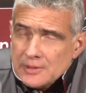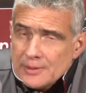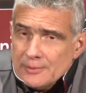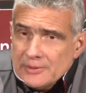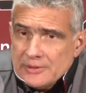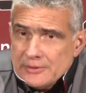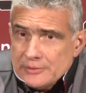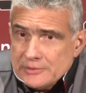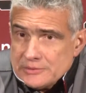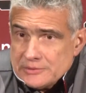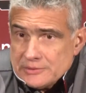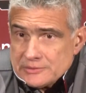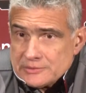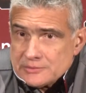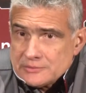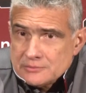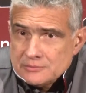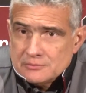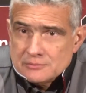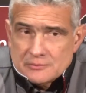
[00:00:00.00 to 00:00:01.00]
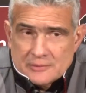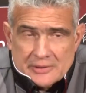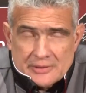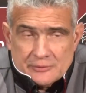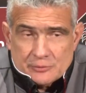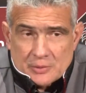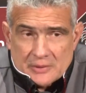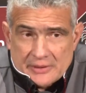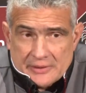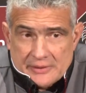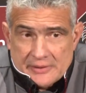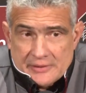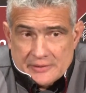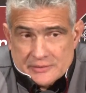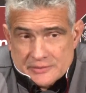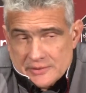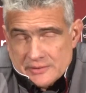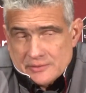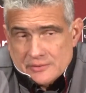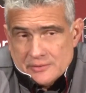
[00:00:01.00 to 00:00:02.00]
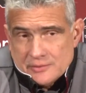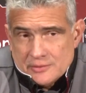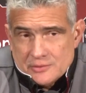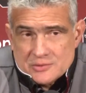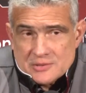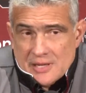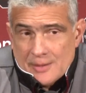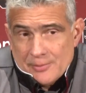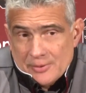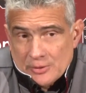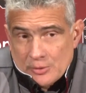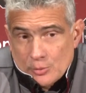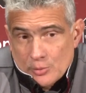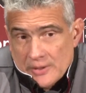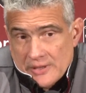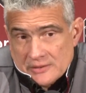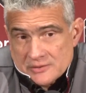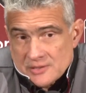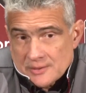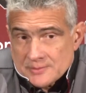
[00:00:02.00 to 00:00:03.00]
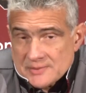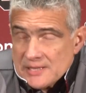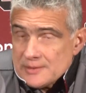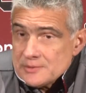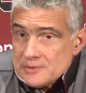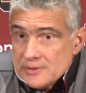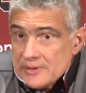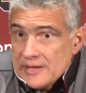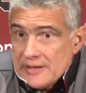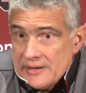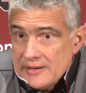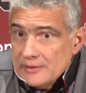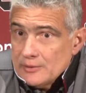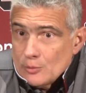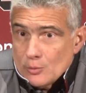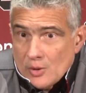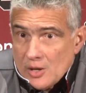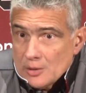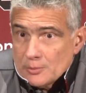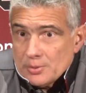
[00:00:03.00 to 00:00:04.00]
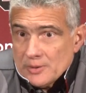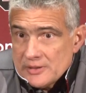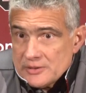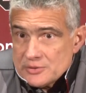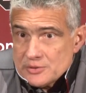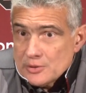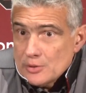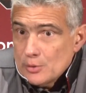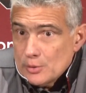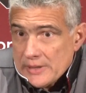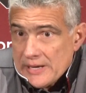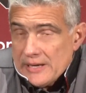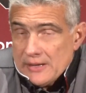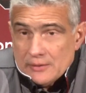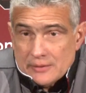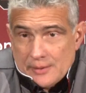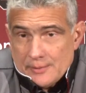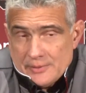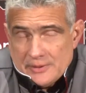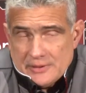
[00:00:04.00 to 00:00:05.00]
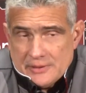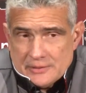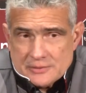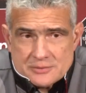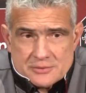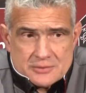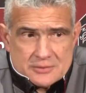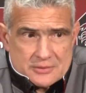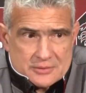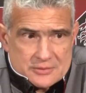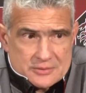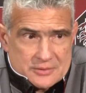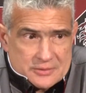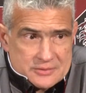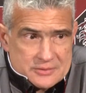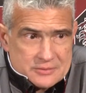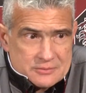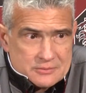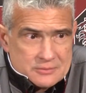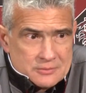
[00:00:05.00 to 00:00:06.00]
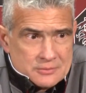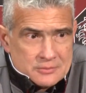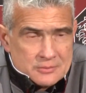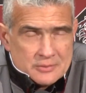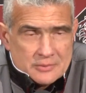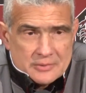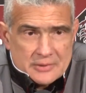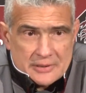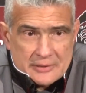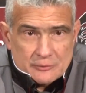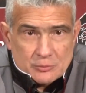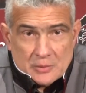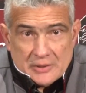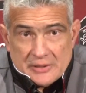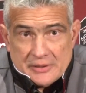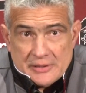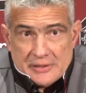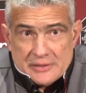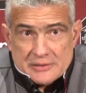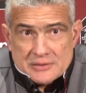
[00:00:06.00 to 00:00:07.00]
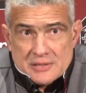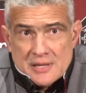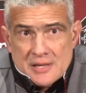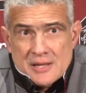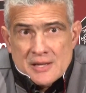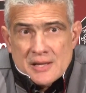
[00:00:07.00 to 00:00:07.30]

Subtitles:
I mean, it is what it is. You step in the ring, sometimes you get hit in the wrong place, you go down. I mean, it is what it is.